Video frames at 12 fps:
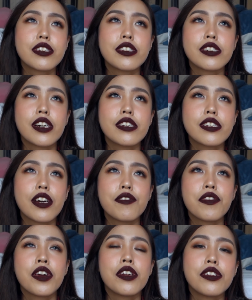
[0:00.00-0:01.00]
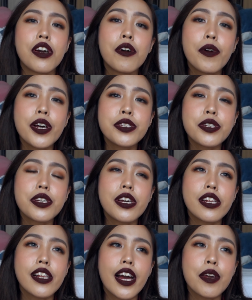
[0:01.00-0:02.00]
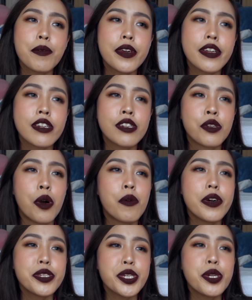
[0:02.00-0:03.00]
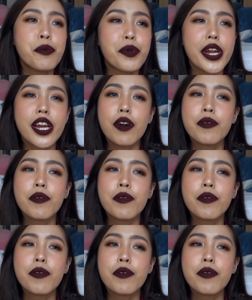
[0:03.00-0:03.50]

steal our stuff, no one's gonna climb in, no one's gonna break our